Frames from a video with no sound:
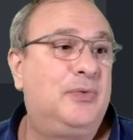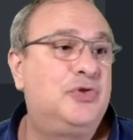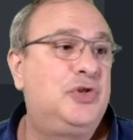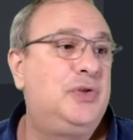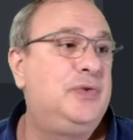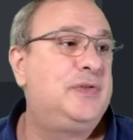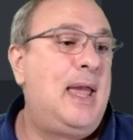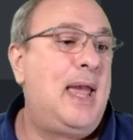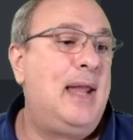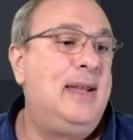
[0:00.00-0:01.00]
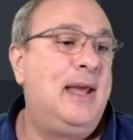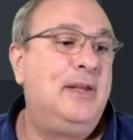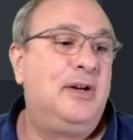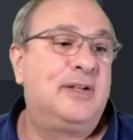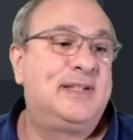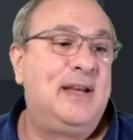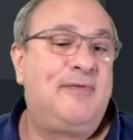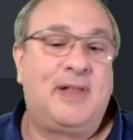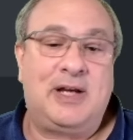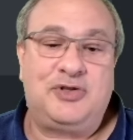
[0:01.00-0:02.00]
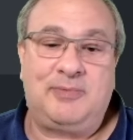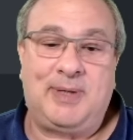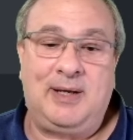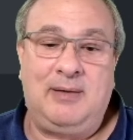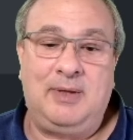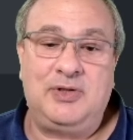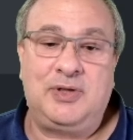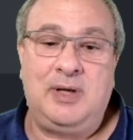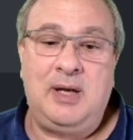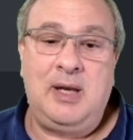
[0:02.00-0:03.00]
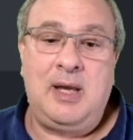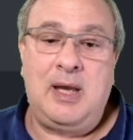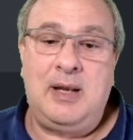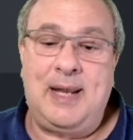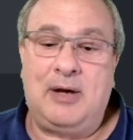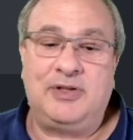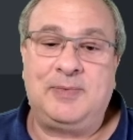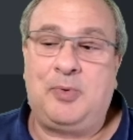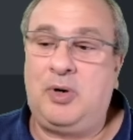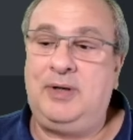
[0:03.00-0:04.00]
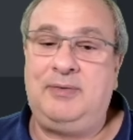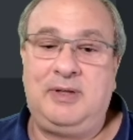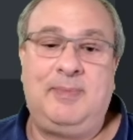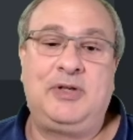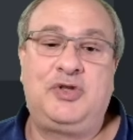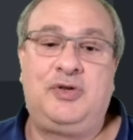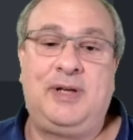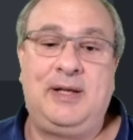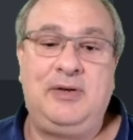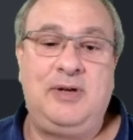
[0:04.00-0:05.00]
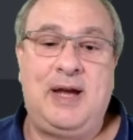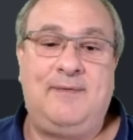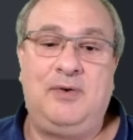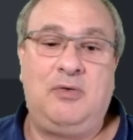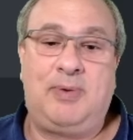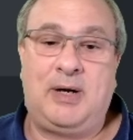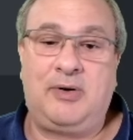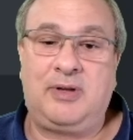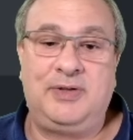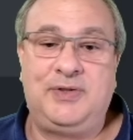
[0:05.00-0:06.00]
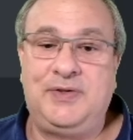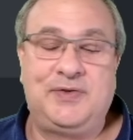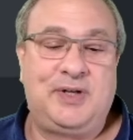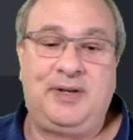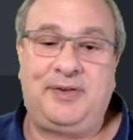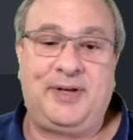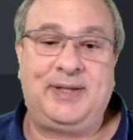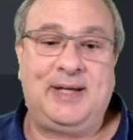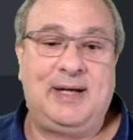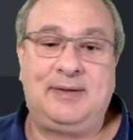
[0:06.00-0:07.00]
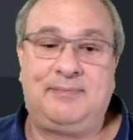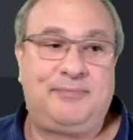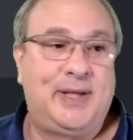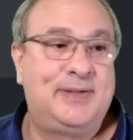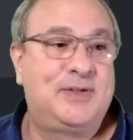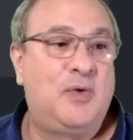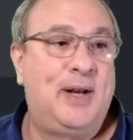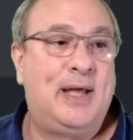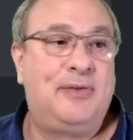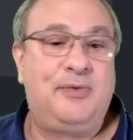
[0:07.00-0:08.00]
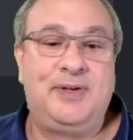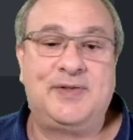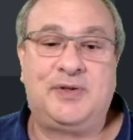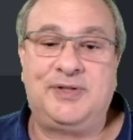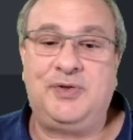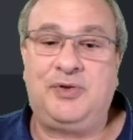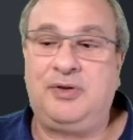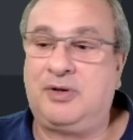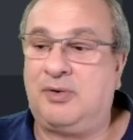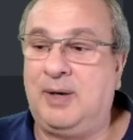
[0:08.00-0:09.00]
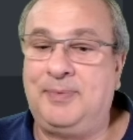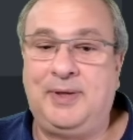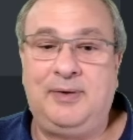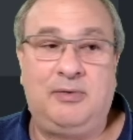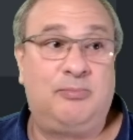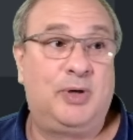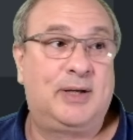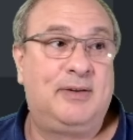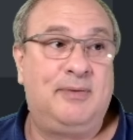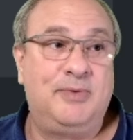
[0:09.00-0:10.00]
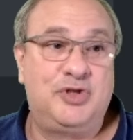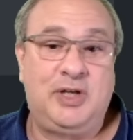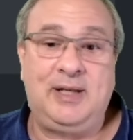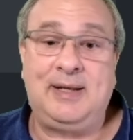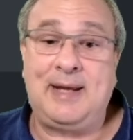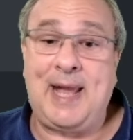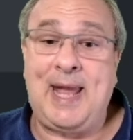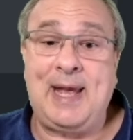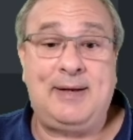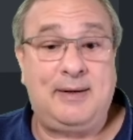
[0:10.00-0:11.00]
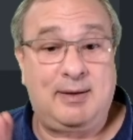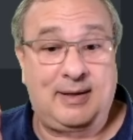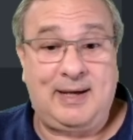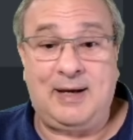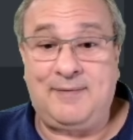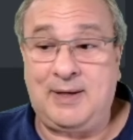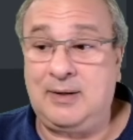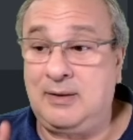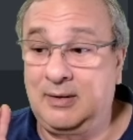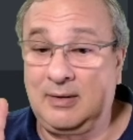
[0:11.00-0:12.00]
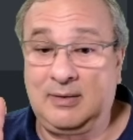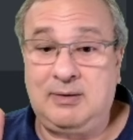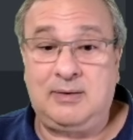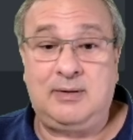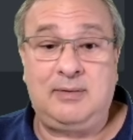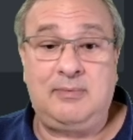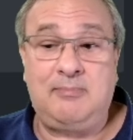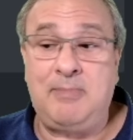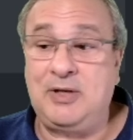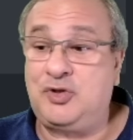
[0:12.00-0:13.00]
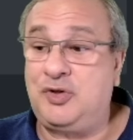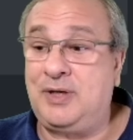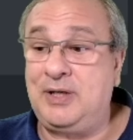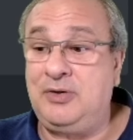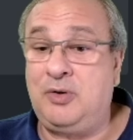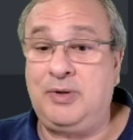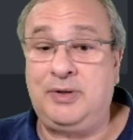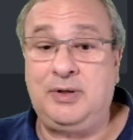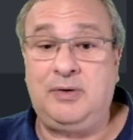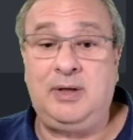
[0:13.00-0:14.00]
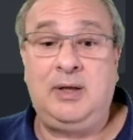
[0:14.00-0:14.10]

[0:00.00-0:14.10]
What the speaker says: choose. And then you're going to say flash in my image. Now it's important to make sure that you have no power glitches or anything like that that's going on through this, or else you could corrupt or brick the machine. And caveat, make sure that you know what you're doing.